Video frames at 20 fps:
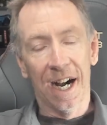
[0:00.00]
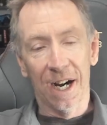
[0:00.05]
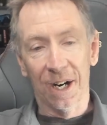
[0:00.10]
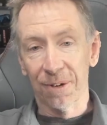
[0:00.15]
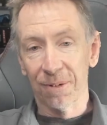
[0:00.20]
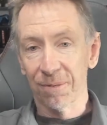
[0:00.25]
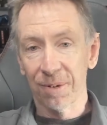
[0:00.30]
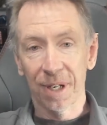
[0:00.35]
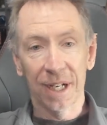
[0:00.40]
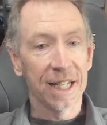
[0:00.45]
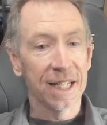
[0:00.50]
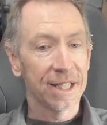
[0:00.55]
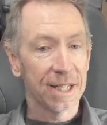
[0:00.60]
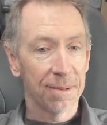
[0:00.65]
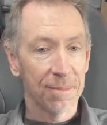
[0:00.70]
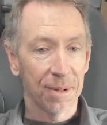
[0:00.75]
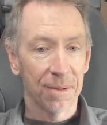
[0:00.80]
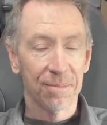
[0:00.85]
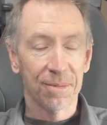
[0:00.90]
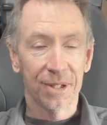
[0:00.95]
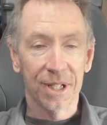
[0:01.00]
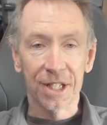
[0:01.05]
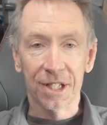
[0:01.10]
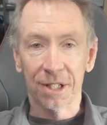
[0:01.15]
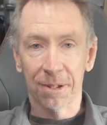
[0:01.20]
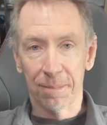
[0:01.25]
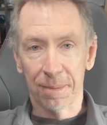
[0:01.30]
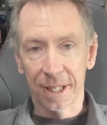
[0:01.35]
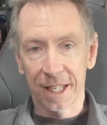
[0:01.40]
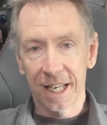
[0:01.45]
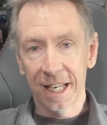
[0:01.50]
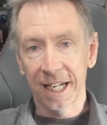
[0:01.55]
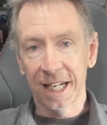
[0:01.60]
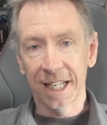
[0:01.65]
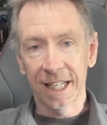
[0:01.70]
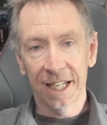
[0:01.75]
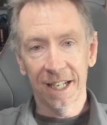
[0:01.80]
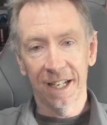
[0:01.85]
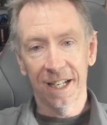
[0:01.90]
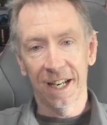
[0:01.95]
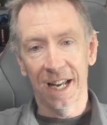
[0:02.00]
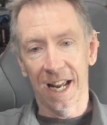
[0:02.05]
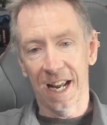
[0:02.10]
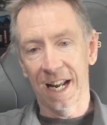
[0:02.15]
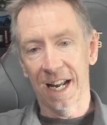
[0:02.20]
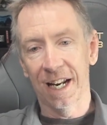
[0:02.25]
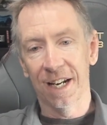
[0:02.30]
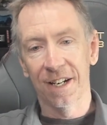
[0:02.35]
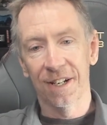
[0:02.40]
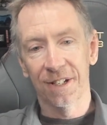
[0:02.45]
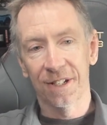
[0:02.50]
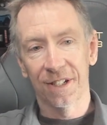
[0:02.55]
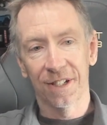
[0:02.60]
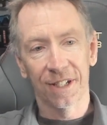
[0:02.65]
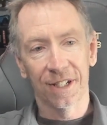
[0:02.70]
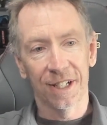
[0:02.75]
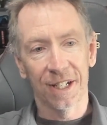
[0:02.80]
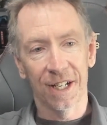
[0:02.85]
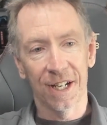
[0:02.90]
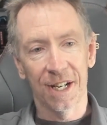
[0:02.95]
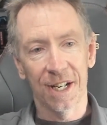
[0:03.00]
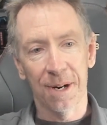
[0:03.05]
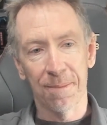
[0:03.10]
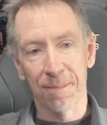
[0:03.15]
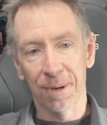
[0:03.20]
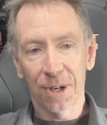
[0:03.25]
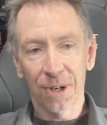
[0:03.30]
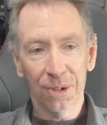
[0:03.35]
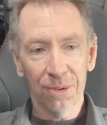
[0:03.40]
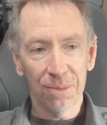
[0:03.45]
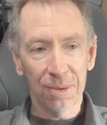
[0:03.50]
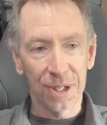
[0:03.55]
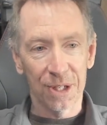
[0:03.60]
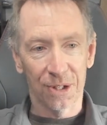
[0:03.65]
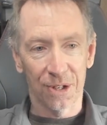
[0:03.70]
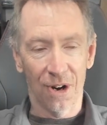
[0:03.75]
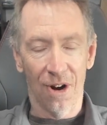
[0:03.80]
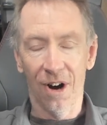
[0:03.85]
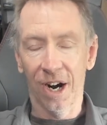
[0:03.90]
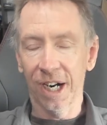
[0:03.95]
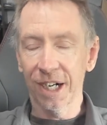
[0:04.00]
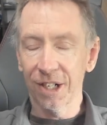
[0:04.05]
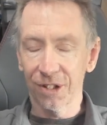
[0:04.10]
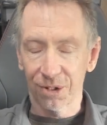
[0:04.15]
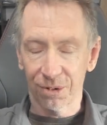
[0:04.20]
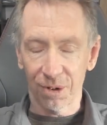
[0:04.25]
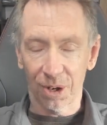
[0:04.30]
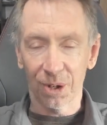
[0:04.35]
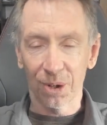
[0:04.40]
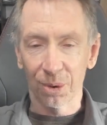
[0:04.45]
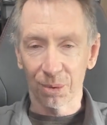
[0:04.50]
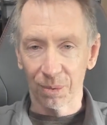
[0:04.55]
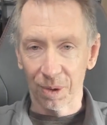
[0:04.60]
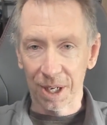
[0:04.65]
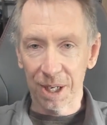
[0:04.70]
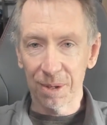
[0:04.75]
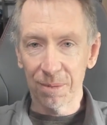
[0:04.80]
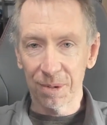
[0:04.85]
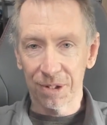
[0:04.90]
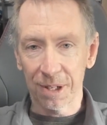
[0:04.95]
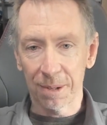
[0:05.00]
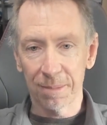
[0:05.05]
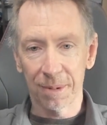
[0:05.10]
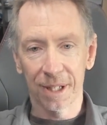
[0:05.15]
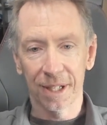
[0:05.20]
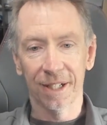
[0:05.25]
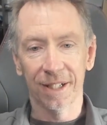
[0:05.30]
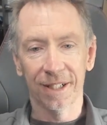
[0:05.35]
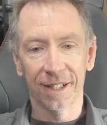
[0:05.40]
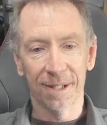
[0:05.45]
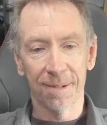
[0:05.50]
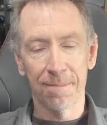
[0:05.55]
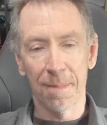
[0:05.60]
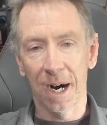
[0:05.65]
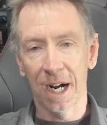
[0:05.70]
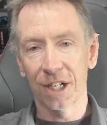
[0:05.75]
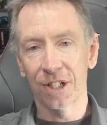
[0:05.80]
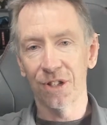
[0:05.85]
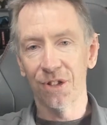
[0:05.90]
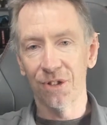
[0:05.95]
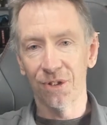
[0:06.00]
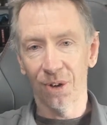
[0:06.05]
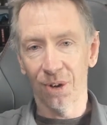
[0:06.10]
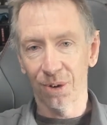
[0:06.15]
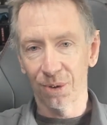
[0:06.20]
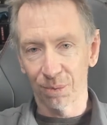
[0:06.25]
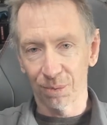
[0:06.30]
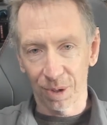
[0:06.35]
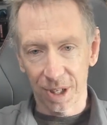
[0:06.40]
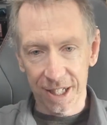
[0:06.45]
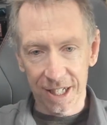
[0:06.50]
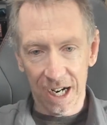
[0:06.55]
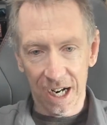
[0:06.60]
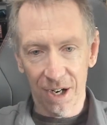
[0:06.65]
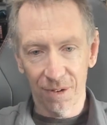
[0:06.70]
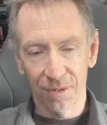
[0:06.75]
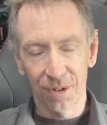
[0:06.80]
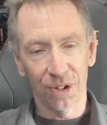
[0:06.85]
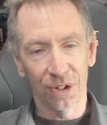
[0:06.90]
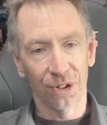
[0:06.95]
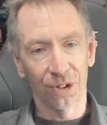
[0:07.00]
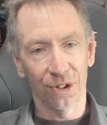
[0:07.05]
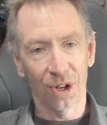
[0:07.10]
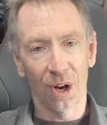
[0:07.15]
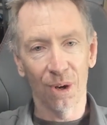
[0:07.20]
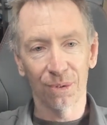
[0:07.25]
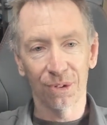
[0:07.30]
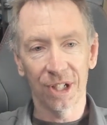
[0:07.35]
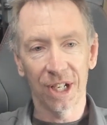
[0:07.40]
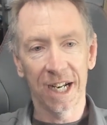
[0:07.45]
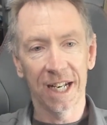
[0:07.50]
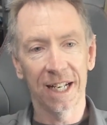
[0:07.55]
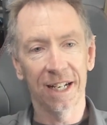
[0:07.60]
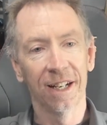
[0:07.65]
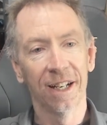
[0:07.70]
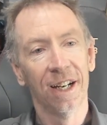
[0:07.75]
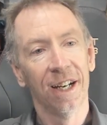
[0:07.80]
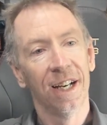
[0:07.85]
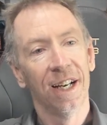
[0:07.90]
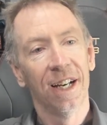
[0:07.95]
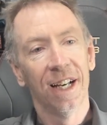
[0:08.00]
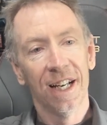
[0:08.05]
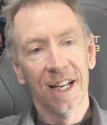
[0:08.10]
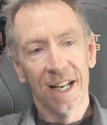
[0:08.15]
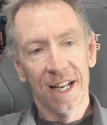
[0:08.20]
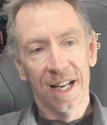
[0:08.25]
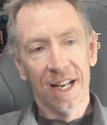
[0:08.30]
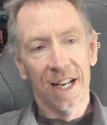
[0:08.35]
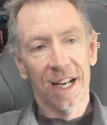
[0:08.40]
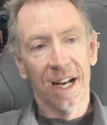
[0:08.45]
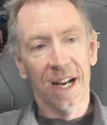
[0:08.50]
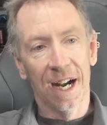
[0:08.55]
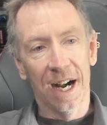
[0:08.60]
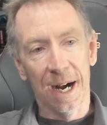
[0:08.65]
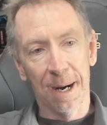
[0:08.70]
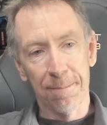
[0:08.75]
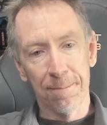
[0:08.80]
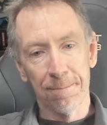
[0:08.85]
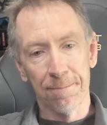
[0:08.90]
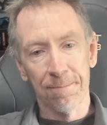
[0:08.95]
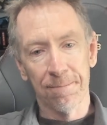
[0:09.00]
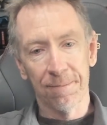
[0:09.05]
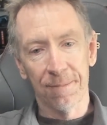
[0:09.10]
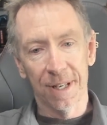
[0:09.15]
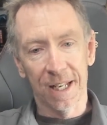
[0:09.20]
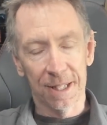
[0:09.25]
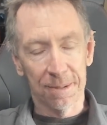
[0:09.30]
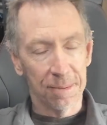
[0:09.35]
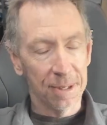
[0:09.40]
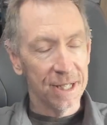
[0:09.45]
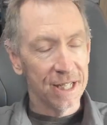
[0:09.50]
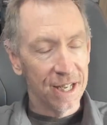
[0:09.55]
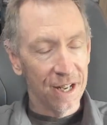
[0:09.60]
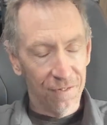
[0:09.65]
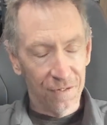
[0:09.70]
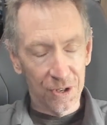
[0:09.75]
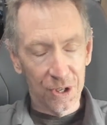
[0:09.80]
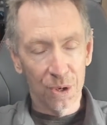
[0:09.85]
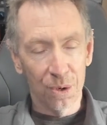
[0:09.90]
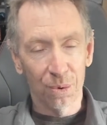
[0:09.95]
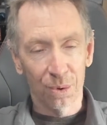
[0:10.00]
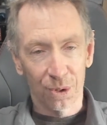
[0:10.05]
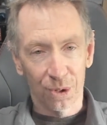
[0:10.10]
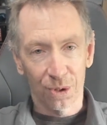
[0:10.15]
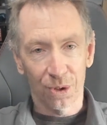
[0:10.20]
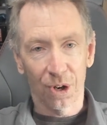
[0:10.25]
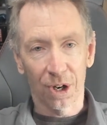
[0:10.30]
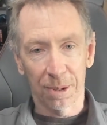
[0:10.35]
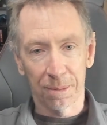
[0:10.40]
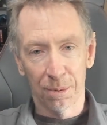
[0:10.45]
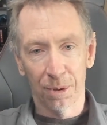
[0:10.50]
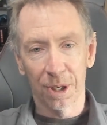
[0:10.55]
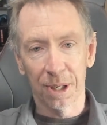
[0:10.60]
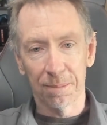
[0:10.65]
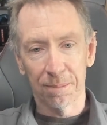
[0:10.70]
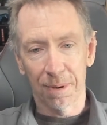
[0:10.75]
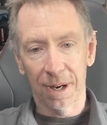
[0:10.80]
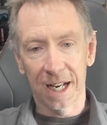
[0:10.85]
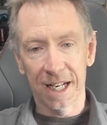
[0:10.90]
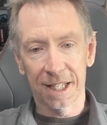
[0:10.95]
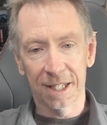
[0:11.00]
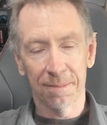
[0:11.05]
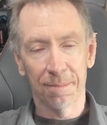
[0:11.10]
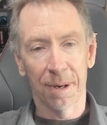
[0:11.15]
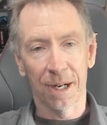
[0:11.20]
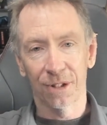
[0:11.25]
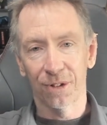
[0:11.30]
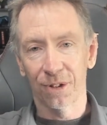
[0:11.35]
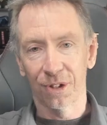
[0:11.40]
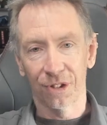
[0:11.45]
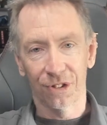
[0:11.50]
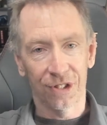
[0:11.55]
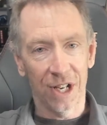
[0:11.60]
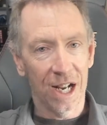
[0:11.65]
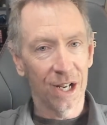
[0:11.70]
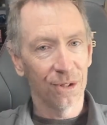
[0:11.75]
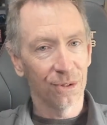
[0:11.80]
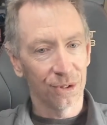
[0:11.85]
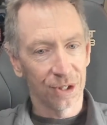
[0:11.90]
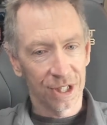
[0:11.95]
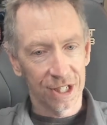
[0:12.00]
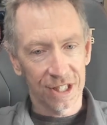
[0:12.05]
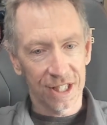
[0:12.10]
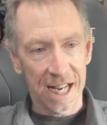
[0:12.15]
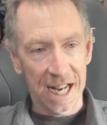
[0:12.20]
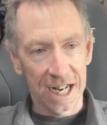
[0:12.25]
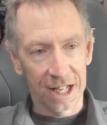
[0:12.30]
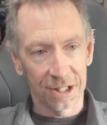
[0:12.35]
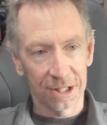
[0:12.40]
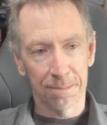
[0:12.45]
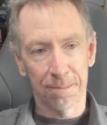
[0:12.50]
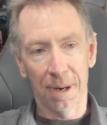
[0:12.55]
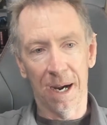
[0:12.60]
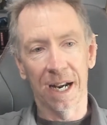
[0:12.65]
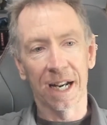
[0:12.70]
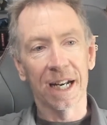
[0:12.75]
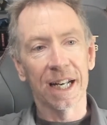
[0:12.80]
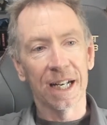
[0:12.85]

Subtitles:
really some of them since the beginning, and because we kind of struggle already with some of the margins on retail versus wholesale, it's been difficult to try to put in place much sort of sales or discounts, but